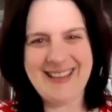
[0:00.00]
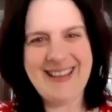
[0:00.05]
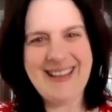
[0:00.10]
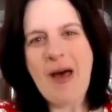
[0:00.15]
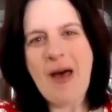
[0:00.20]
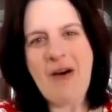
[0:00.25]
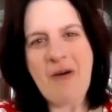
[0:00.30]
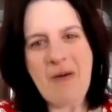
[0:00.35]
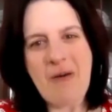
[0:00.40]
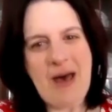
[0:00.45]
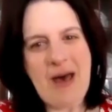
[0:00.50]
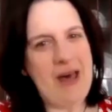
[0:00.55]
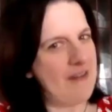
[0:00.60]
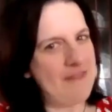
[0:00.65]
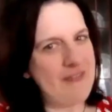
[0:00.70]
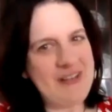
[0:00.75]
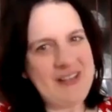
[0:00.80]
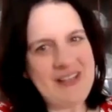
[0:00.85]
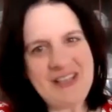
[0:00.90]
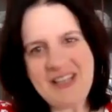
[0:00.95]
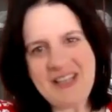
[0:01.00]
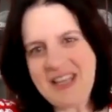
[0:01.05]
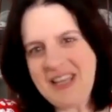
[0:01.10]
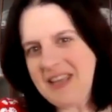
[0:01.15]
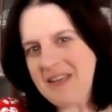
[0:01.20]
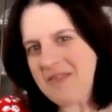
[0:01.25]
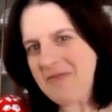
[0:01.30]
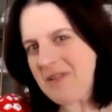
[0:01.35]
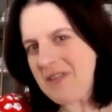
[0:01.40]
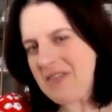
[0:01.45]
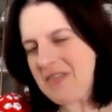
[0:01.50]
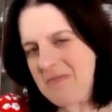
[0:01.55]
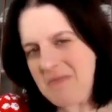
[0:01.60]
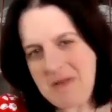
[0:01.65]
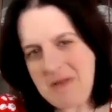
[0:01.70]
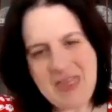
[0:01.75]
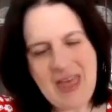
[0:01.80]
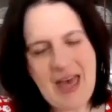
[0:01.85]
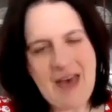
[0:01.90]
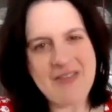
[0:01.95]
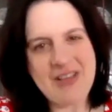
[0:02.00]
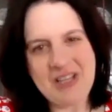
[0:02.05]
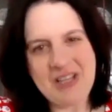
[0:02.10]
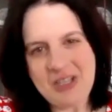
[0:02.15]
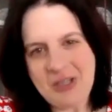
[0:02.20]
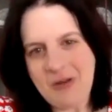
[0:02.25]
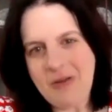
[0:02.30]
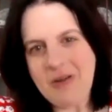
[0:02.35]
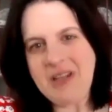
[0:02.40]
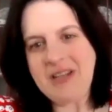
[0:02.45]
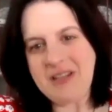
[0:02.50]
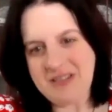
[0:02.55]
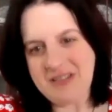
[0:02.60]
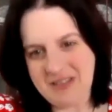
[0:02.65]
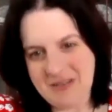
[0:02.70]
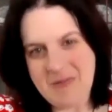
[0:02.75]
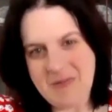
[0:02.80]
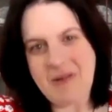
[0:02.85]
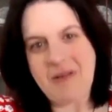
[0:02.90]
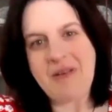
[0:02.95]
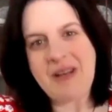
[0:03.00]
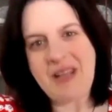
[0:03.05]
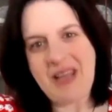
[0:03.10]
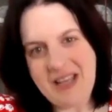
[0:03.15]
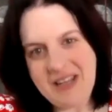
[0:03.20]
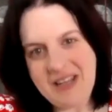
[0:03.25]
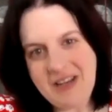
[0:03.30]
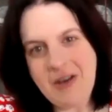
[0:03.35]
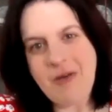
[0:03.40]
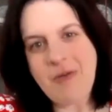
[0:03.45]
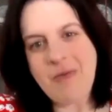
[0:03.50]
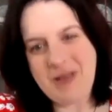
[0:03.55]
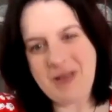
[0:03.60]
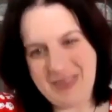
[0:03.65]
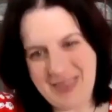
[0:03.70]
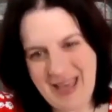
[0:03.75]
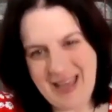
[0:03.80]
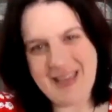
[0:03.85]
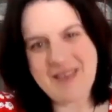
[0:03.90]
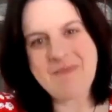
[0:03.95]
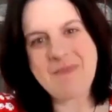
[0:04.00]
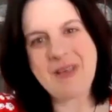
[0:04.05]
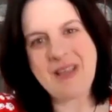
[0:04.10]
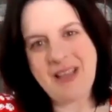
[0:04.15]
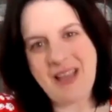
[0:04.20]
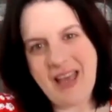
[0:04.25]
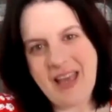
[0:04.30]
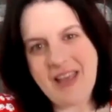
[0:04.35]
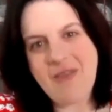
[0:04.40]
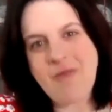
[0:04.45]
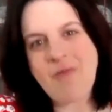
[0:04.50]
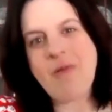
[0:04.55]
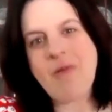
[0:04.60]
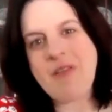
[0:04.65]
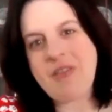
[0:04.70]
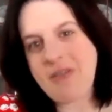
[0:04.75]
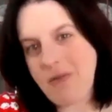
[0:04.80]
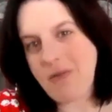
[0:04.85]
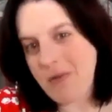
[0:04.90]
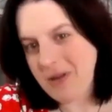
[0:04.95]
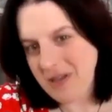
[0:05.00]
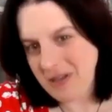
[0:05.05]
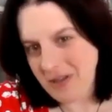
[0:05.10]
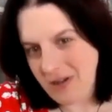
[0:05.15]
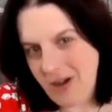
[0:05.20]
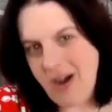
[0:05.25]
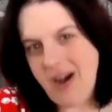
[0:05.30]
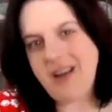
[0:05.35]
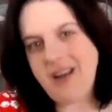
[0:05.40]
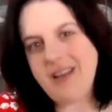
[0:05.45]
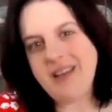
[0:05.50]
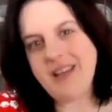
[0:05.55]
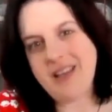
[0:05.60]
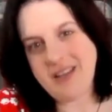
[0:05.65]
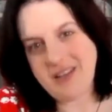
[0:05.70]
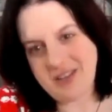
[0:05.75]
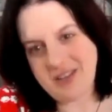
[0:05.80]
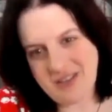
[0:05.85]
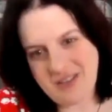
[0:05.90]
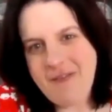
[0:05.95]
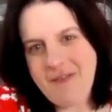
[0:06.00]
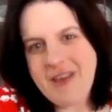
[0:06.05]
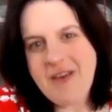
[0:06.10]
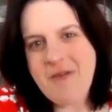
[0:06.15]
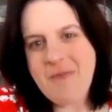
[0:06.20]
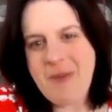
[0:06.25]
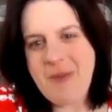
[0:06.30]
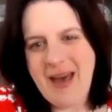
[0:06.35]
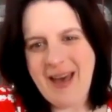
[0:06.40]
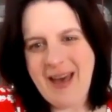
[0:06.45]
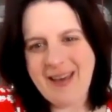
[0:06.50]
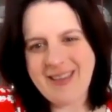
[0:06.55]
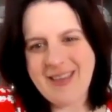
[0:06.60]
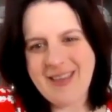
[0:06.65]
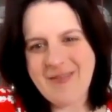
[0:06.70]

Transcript: well, definitely with with having a learning disability, I know what that can be like with going to college. If we go back